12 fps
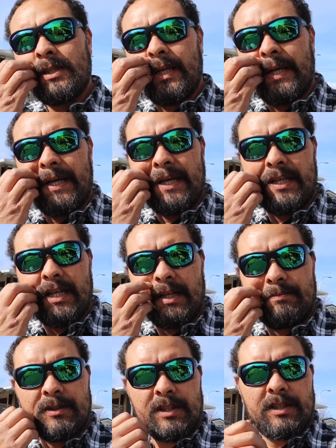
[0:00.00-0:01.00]
And
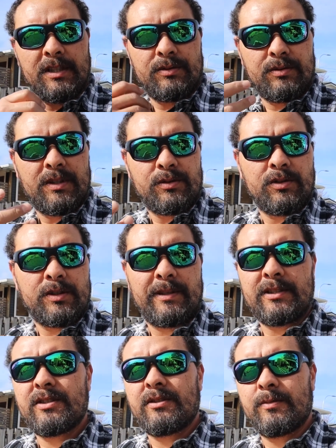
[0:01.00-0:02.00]
like I talked about
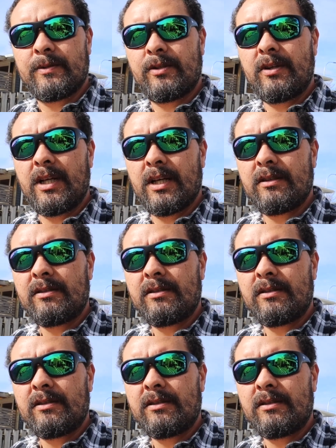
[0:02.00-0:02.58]
just a little bit earlier,